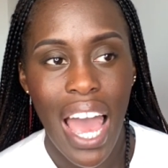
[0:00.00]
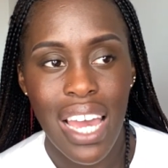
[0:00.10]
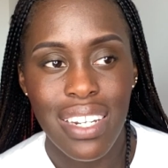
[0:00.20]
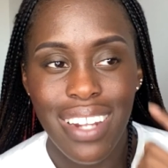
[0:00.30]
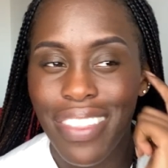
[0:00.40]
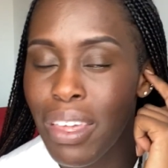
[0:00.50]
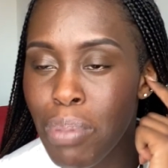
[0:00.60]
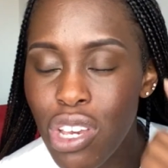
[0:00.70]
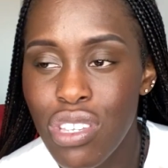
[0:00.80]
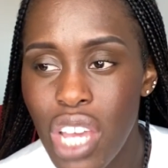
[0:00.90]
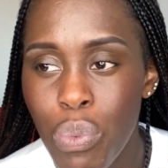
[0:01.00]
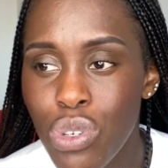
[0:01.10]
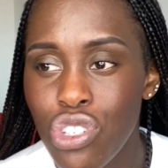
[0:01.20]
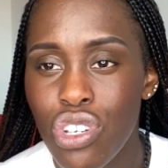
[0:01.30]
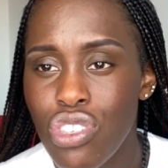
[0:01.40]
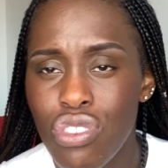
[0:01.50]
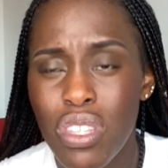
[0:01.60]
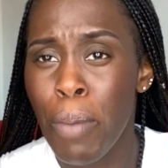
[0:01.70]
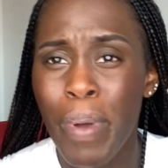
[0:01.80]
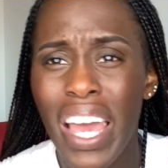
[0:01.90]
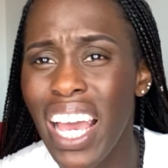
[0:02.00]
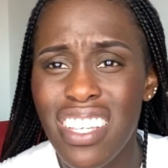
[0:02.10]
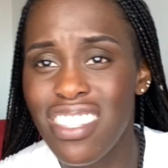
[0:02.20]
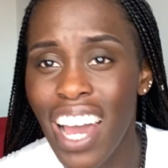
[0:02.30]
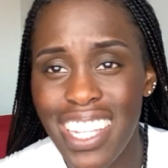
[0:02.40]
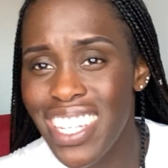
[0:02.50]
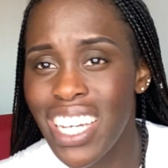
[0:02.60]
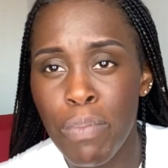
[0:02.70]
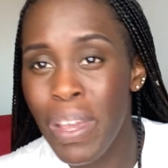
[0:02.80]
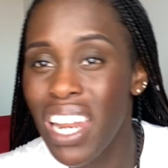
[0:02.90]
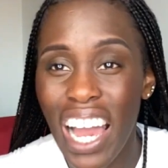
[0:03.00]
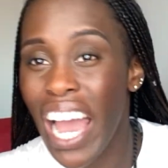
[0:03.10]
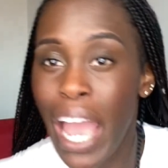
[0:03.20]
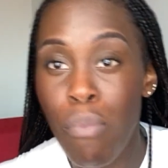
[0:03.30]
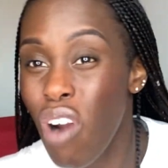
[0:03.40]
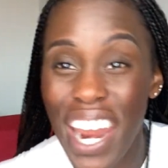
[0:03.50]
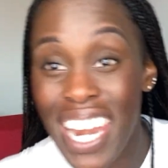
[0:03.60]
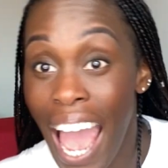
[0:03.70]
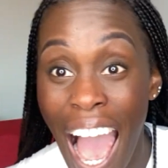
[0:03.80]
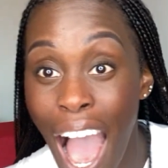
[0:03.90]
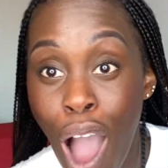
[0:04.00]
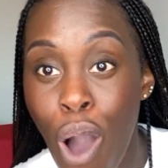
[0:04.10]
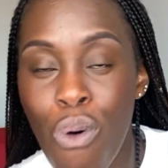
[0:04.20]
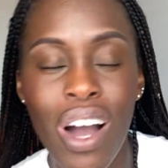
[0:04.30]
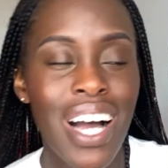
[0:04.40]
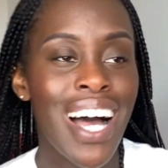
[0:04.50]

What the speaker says: and I think because I was just a bit excited, a bit like I am right now,